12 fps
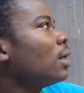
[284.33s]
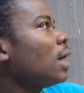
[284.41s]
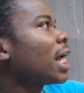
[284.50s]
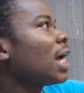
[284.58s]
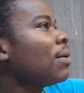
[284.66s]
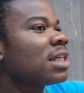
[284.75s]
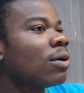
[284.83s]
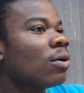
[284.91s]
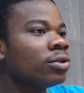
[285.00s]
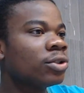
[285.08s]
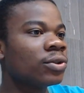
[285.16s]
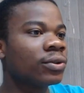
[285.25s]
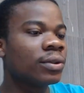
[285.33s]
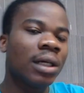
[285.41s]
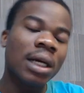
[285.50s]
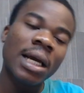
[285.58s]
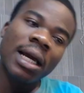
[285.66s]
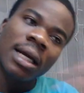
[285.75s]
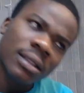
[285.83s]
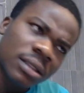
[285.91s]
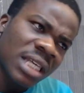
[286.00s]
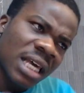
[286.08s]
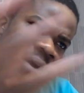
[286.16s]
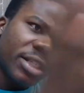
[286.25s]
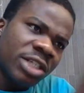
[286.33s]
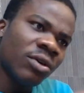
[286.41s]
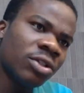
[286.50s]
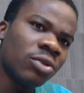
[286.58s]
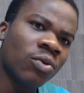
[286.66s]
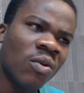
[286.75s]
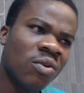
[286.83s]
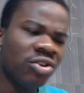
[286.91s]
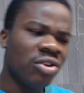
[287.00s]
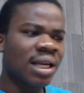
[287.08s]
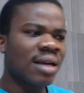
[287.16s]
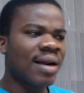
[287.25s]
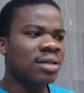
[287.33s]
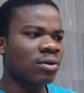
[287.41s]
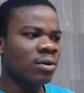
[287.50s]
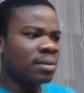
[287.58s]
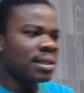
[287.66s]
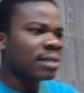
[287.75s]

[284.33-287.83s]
You get what you want to do. You don't get right to complain.